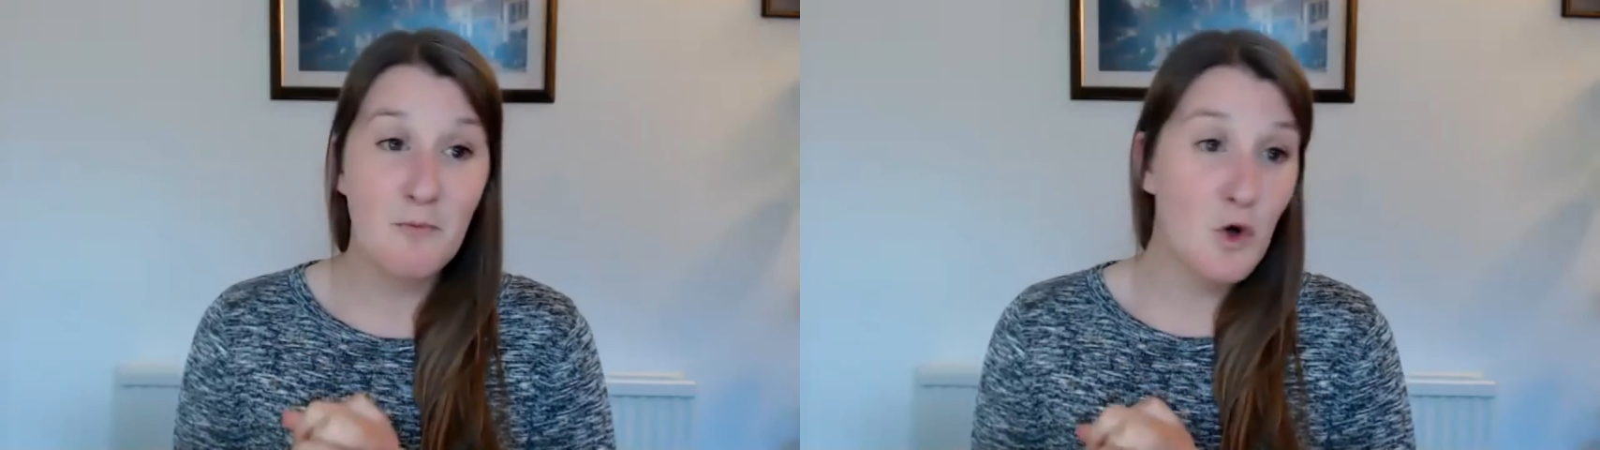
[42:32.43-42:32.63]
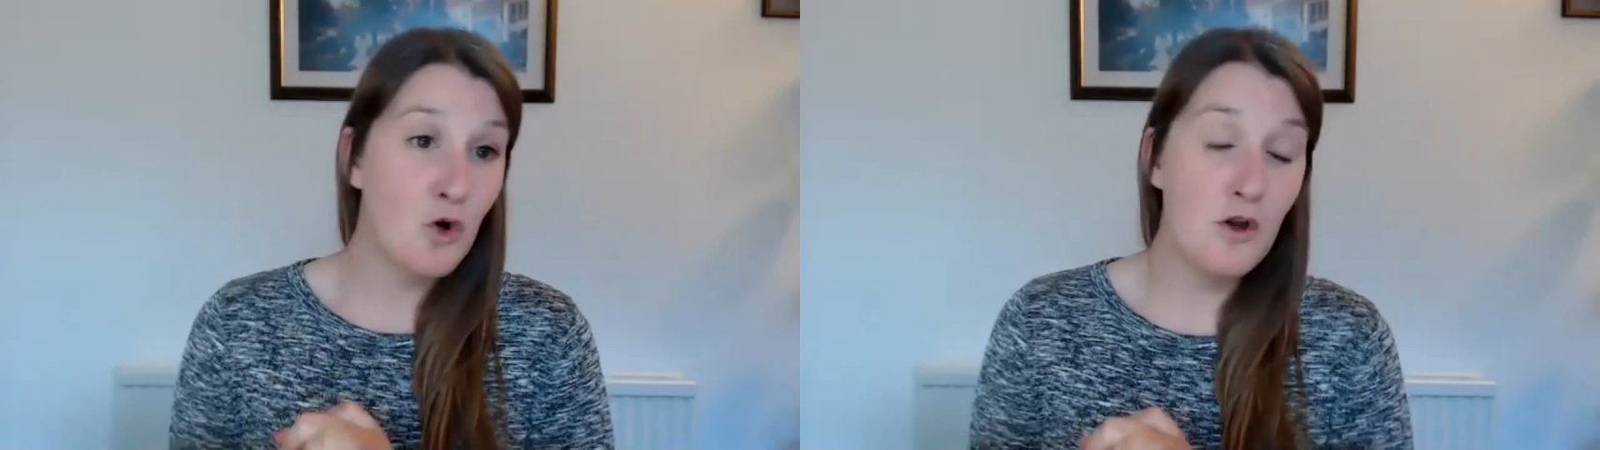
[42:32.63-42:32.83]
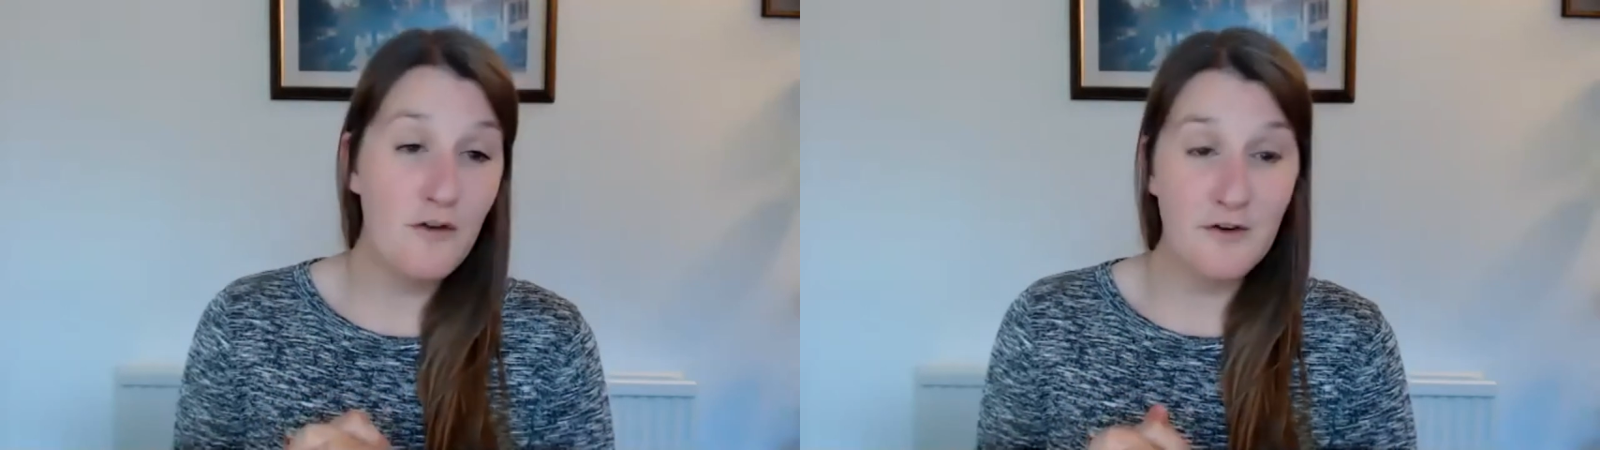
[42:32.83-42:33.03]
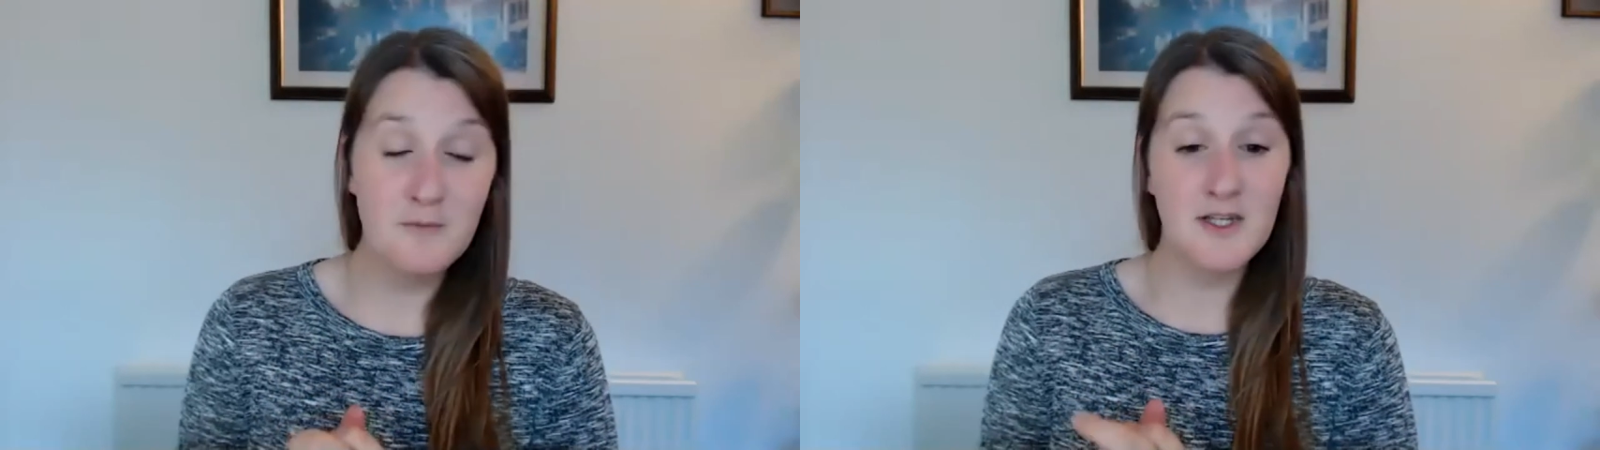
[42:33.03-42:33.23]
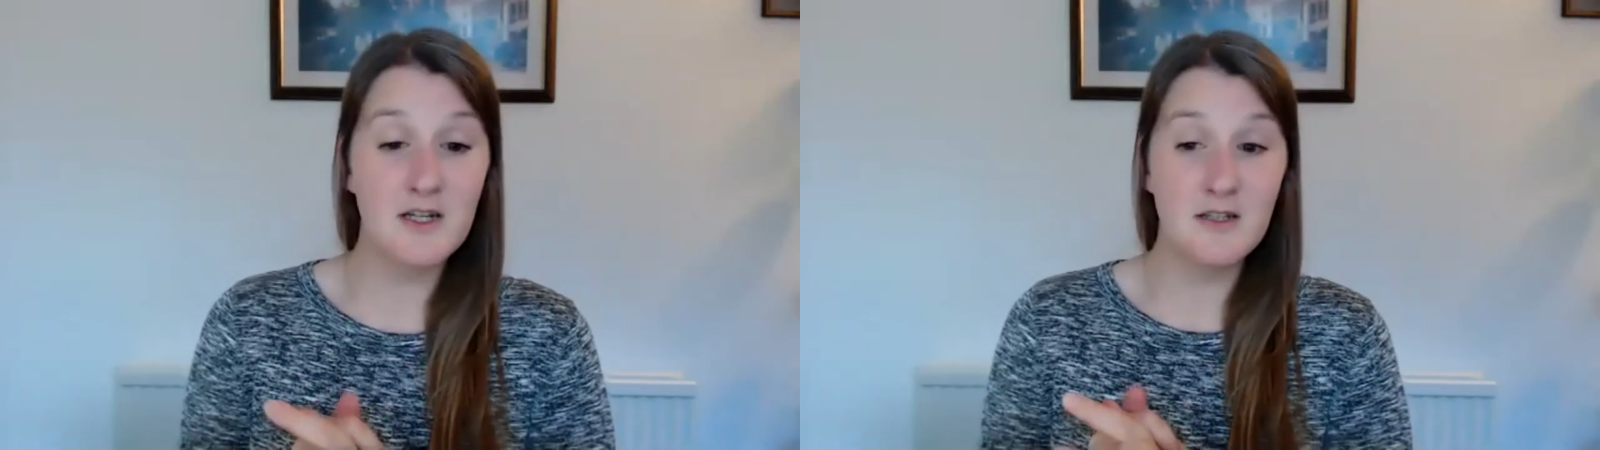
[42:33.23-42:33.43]
call from
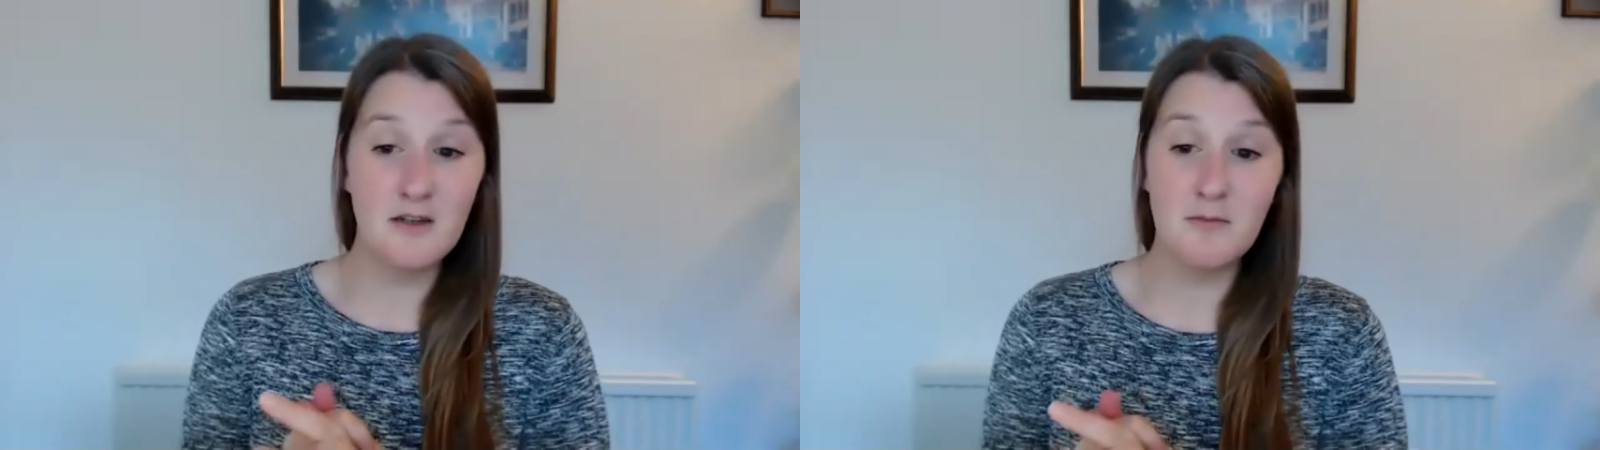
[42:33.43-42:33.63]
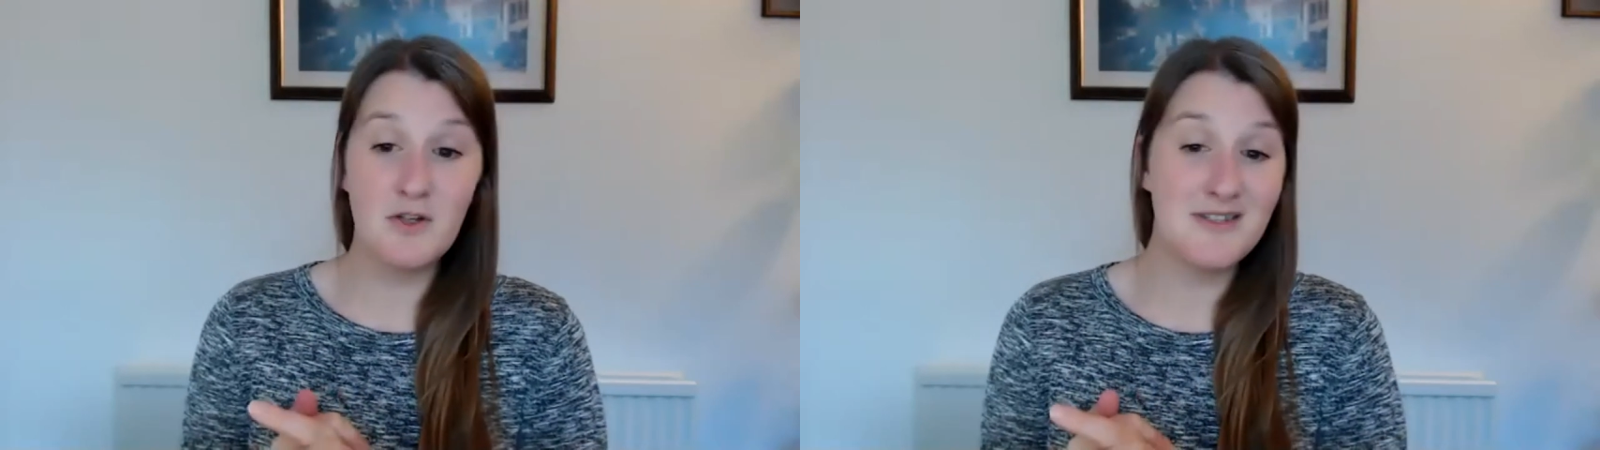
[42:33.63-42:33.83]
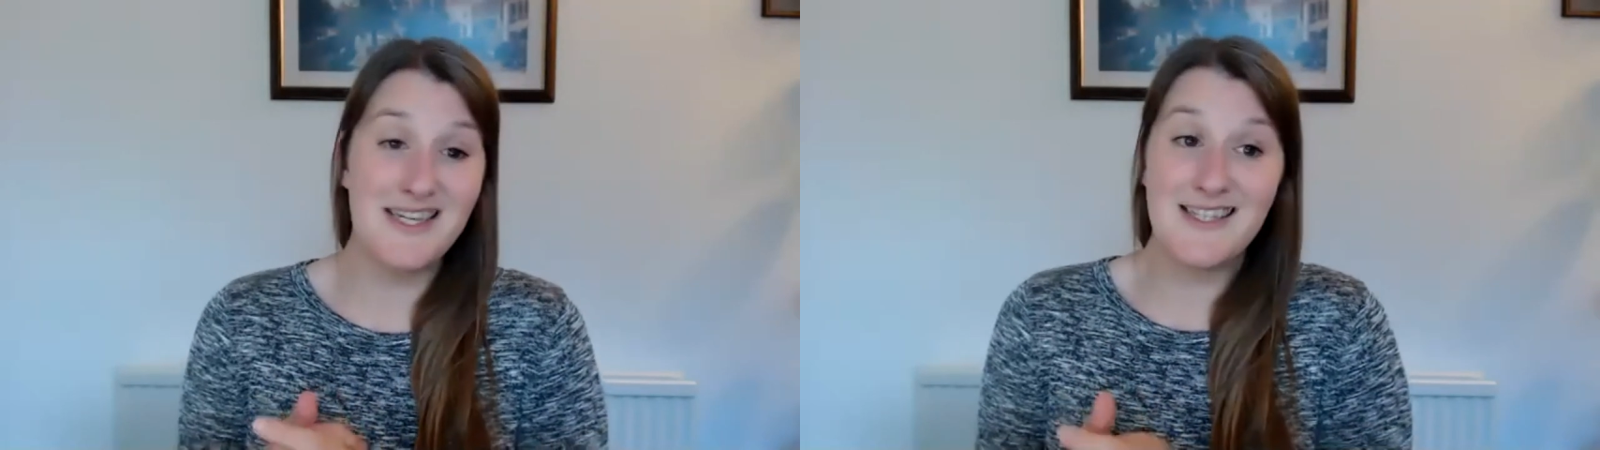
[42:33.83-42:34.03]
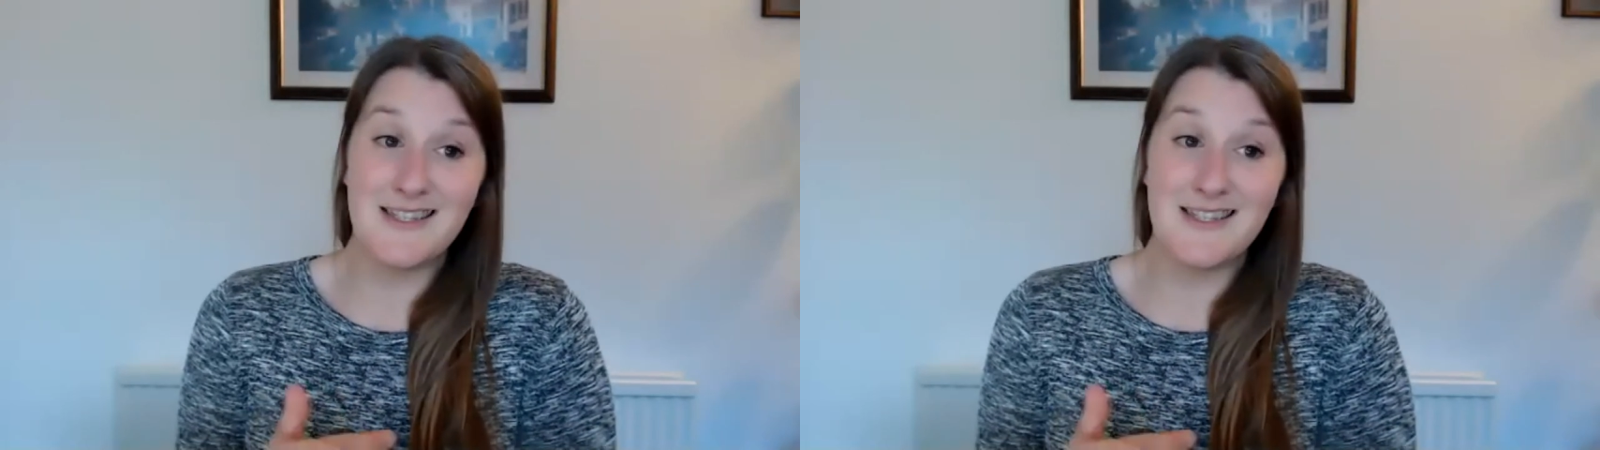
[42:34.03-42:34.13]
certain communities,